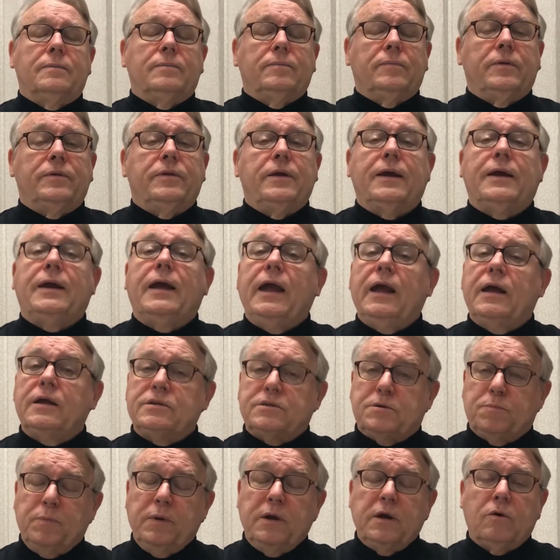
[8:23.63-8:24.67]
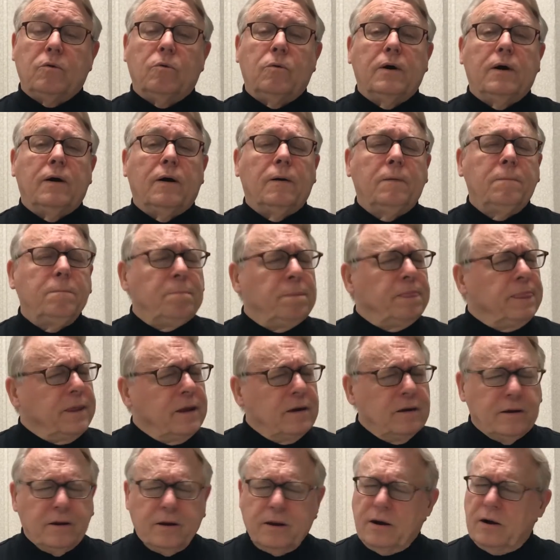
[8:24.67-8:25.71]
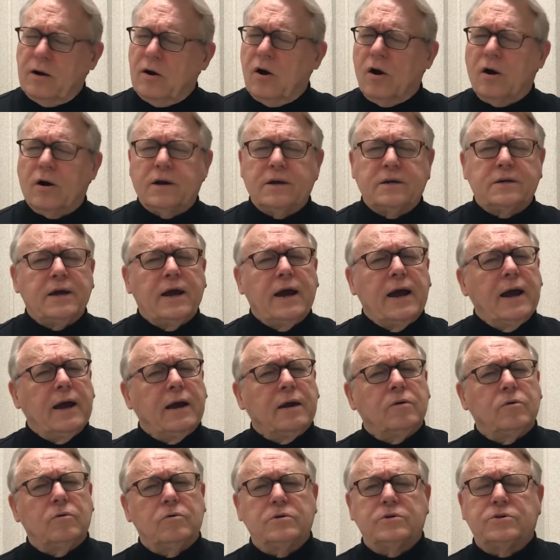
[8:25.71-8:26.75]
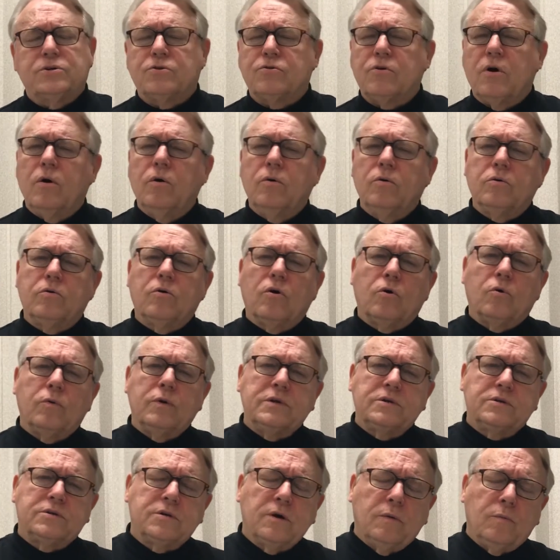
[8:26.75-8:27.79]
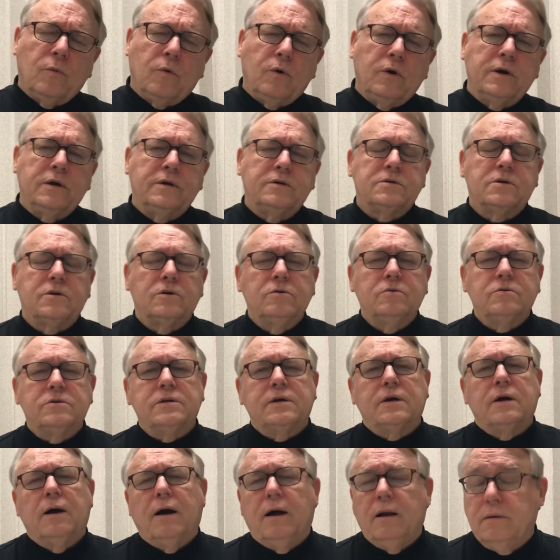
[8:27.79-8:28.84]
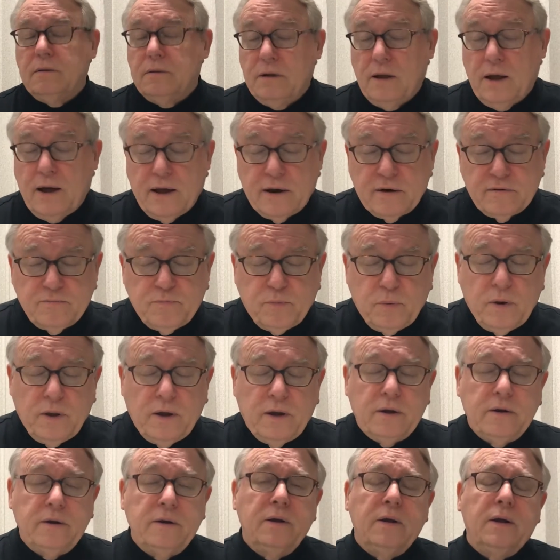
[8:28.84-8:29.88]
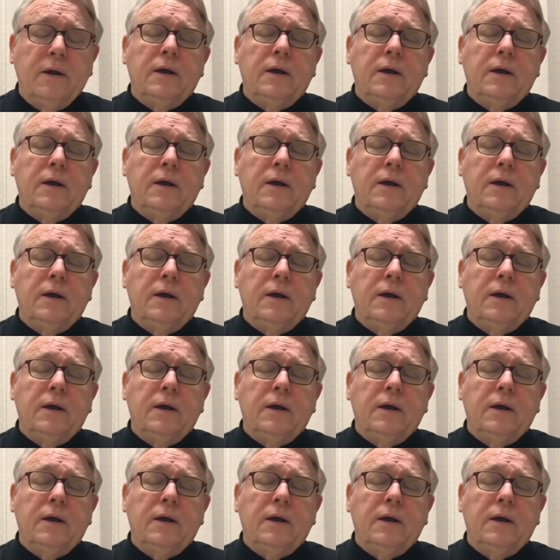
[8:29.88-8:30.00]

they can't speak well, in a heart attack or a stroke, or when someone is losing a lot of blood,